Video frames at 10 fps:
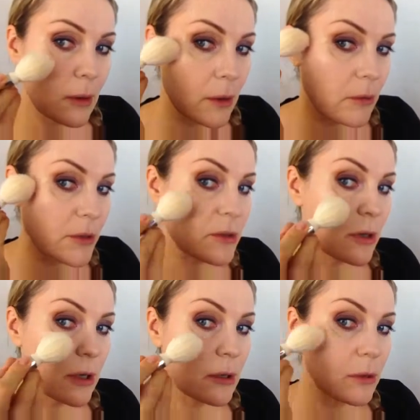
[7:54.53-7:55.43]
I will
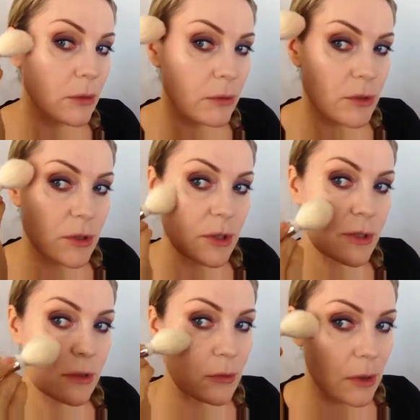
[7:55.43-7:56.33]
try and go
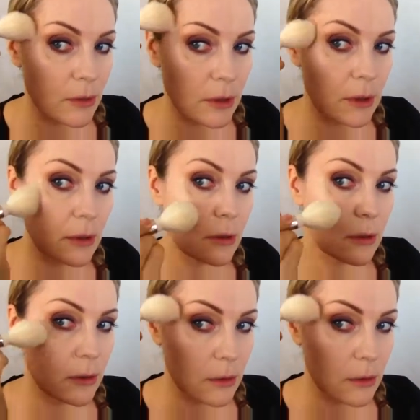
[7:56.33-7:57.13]
just around here.